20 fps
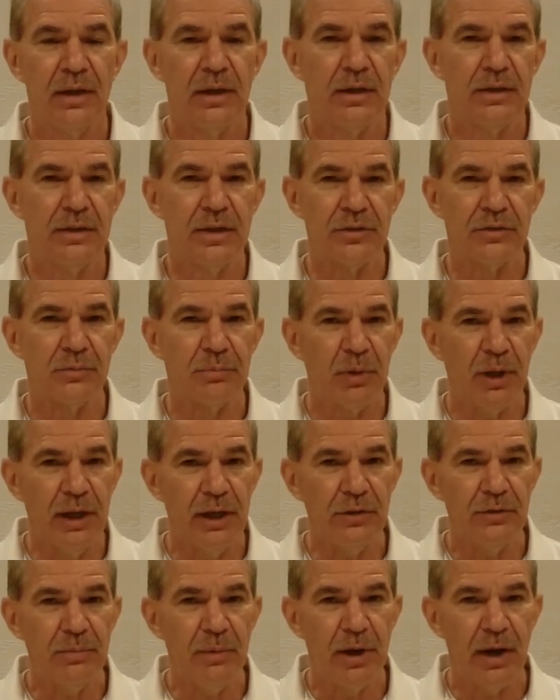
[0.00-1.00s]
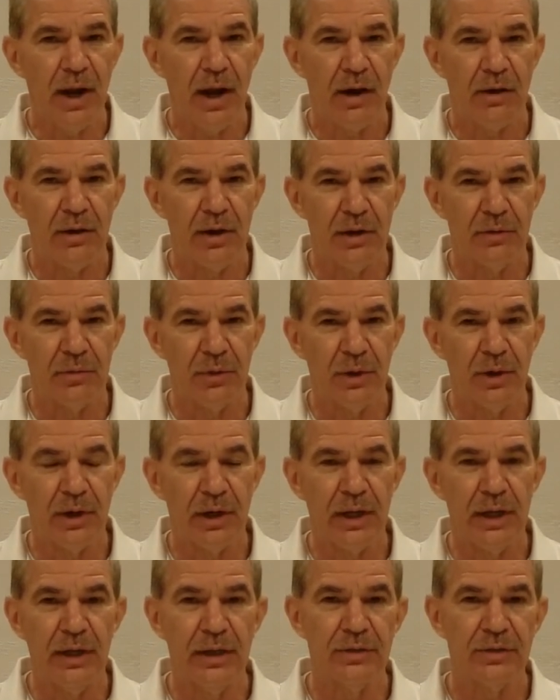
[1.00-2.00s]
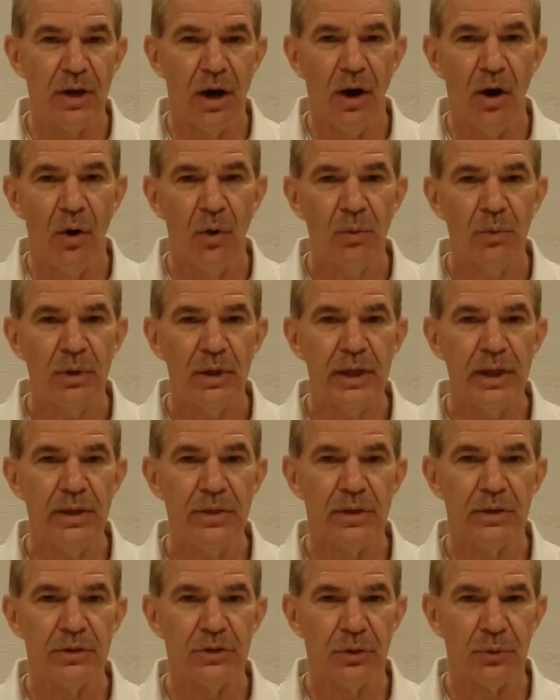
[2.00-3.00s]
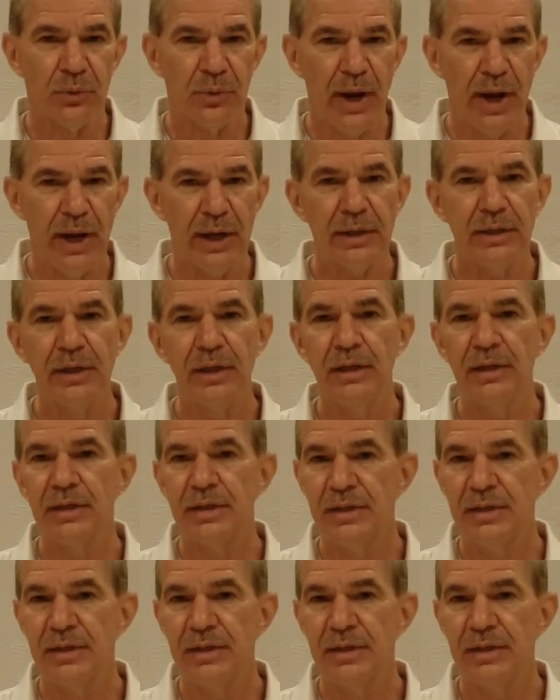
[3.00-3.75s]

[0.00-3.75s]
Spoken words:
Displacement, however, is only the directed